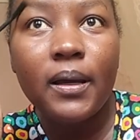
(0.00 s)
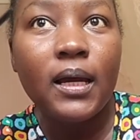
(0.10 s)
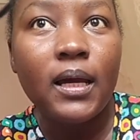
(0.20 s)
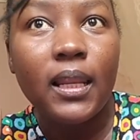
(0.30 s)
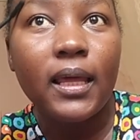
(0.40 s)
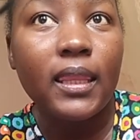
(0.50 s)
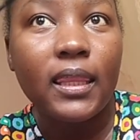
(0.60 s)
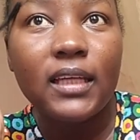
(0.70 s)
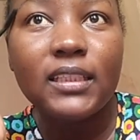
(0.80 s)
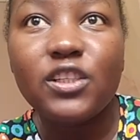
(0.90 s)
lining
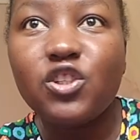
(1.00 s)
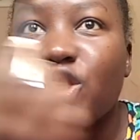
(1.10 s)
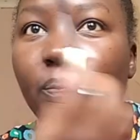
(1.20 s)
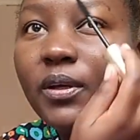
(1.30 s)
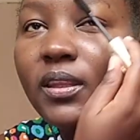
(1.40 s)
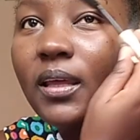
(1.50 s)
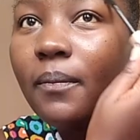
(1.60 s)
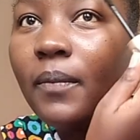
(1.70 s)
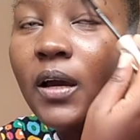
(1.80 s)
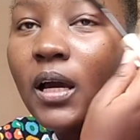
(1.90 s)
them so that they can
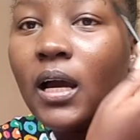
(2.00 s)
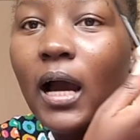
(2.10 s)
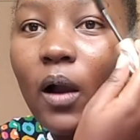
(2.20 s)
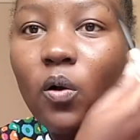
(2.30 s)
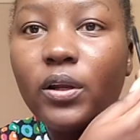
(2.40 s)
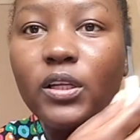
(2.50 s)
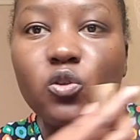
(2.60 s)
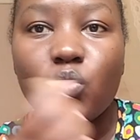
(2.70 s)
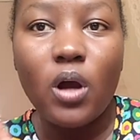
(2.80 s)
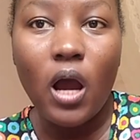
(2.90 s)
form a shape that
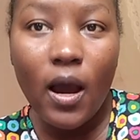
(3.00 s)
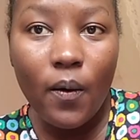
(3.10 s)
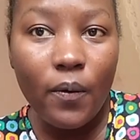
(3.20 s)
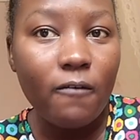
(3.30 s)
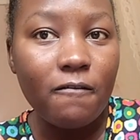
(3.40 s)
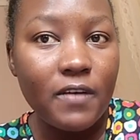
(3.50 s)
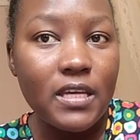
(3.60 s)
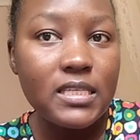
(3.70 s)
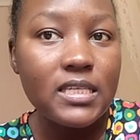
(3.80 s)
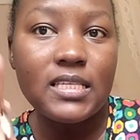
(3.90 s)
you will be able to
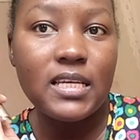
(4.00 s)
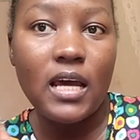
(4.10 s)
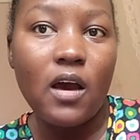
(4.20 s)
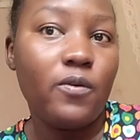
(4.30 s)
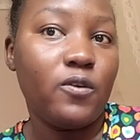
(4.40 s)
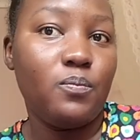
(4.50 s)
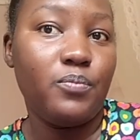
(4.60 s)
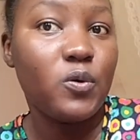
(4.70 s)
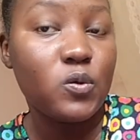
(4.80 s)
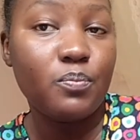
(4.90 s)

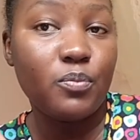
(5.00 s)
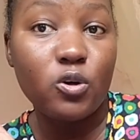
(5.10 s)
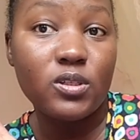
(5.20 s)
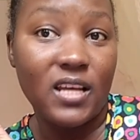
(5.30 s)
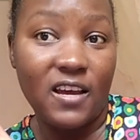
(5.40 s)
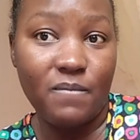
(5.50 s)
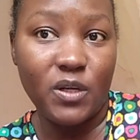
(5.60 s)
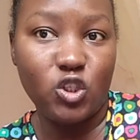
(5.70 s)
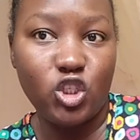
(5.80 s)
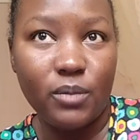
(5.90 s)
draw the brow
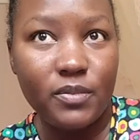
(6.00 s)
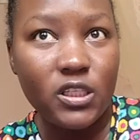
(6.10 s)
line.